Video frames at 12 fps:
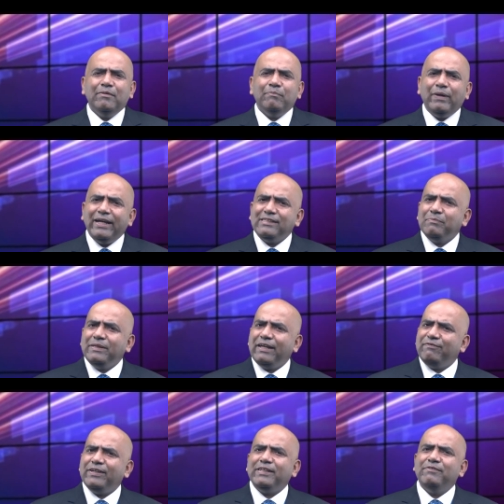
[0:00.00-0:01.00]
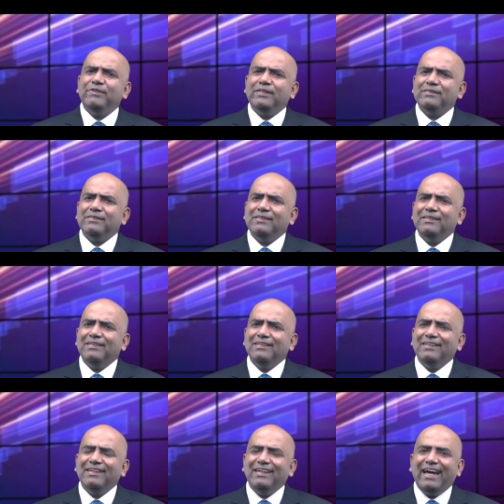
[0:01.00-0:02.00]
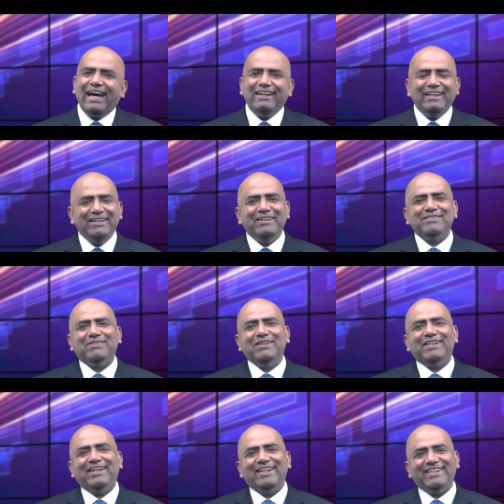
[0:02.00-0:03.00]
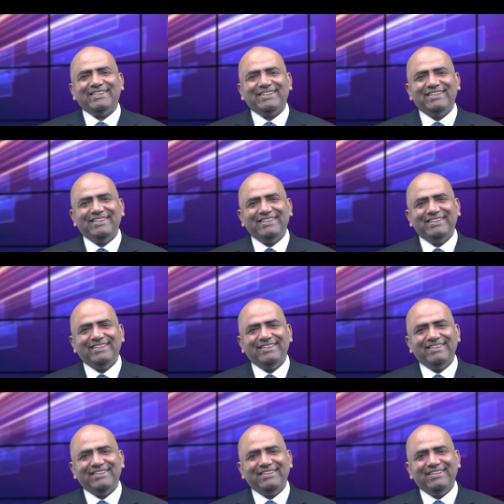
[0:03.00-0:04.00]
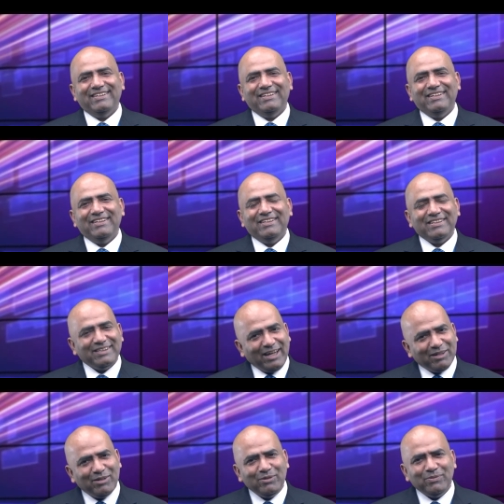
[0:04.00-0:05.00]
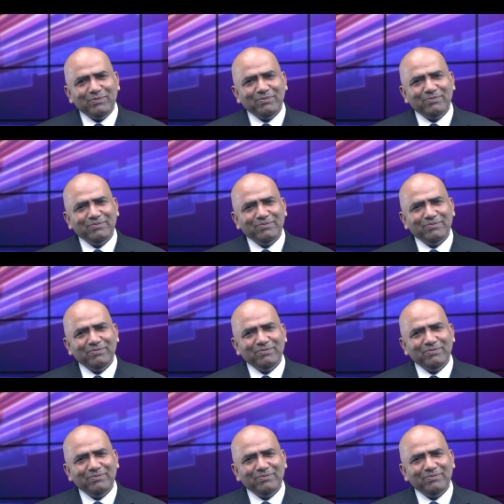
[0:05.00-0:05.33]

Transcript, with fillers: placement effectiveness, and industry connect. Thank you.